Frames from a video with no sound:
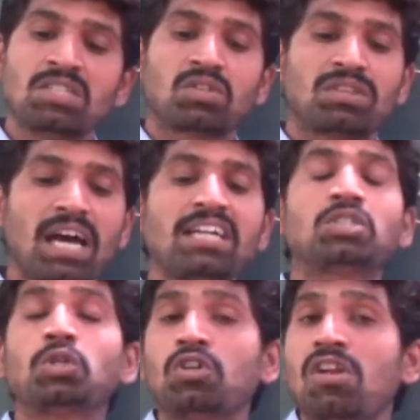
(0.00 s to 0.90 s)
So
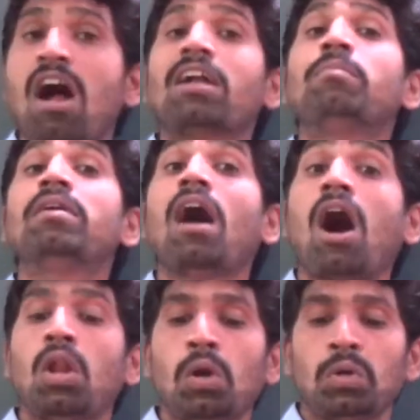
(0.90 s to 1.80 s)
that should not be
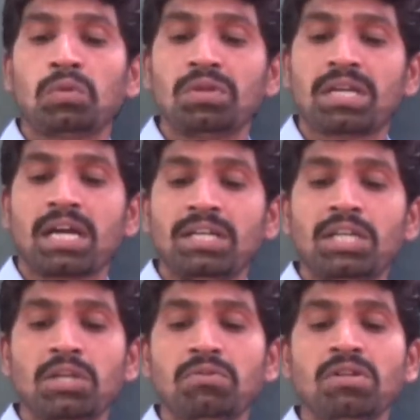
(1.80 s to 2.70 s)
allowed to
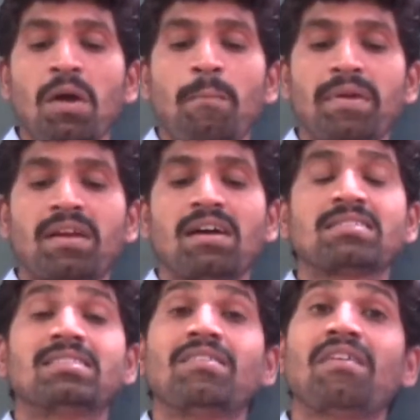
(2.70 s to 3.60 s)
continue
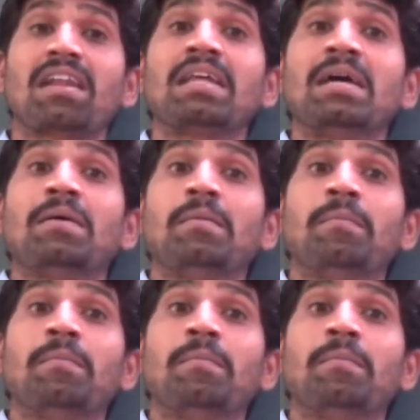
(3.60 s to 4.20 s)
because they were